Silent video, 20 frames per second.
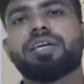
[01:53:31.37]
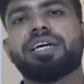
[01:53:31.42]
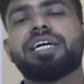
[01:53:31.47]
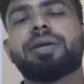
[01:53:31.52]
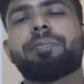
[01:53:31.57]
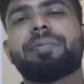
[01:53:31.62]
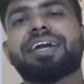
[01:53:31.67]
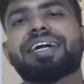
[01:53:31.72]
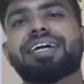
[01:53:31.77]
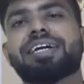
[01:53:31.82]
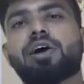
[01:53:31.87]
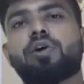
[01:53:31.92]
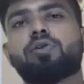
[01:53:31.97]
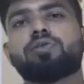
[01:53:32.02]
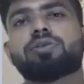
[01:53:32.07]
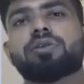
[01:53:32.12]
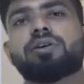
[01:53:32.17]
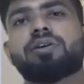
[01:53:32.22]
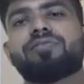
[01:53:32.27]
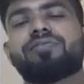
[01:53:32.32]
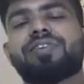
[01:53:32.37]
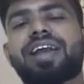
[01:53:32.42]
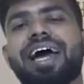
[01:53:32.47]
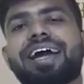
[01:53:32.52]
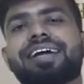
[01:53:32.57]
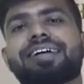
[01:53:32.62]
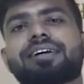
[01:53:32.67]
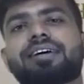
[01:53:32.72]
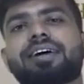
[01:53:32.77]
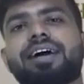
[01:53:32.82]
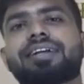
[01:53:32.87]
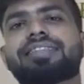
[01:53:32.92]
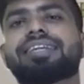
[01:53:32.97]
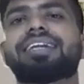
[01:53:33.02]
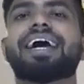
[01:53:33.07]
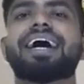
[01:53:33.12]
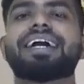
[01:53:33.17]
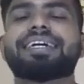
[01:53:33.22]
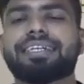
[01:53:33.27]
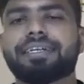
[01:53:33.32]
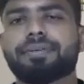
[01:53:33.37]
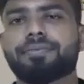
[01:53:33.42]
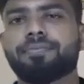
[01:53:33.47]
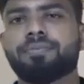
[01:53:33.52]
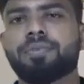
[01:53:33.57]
independent house, flat and then hut.